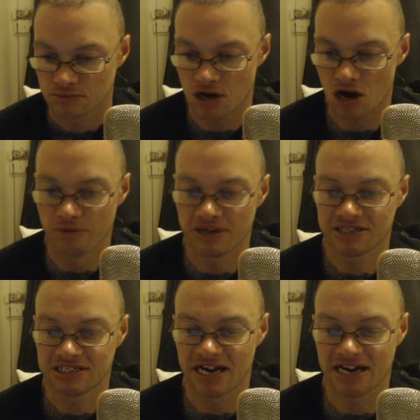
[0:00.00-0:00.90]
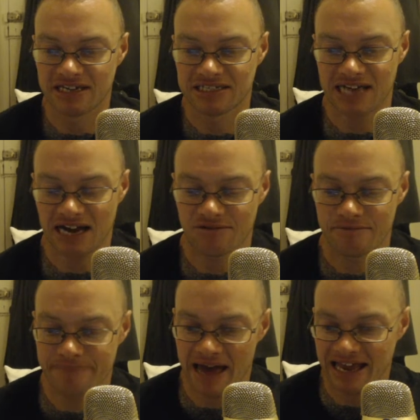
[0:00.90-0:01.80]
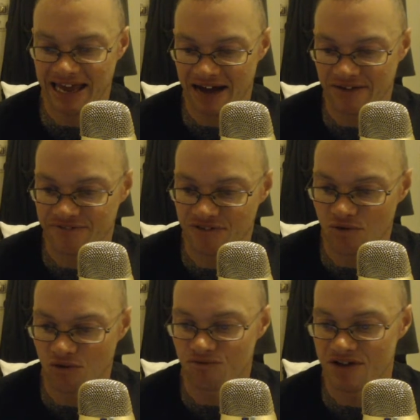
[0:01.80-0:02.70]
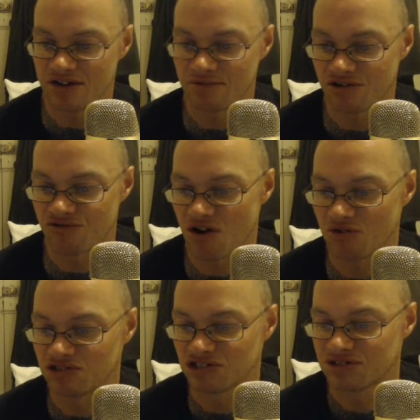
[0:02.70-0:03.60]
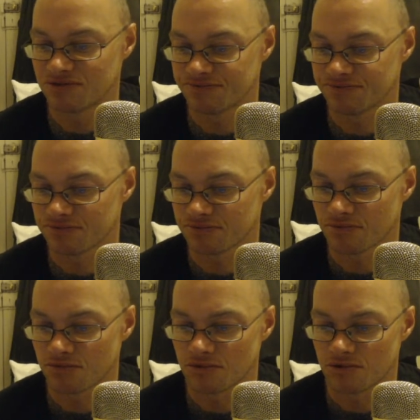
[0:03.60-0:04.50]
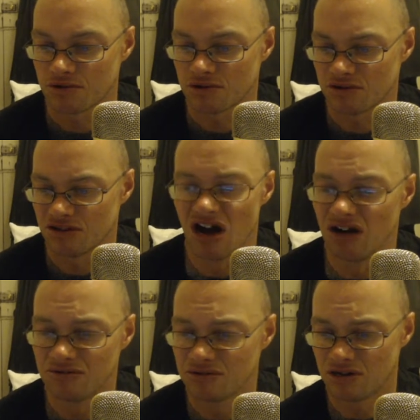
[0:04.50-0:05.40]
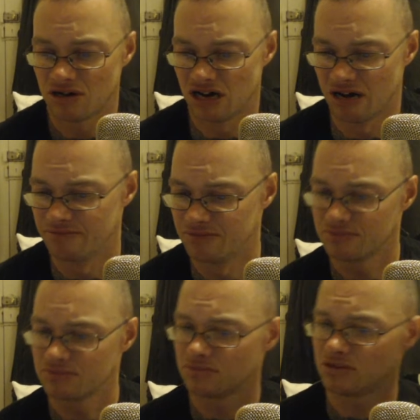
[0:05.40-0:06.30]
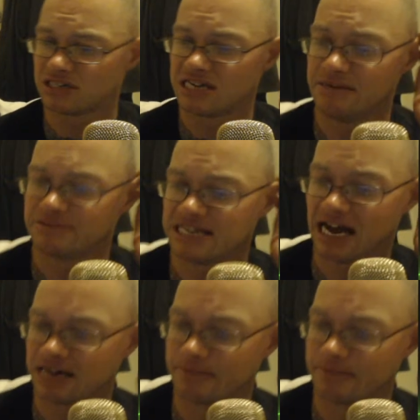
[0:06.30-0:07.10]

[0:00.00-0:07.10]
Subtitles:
Owen is saying Saka and Bailey out for Rodrigo and Gross. No, I'd keep Saka,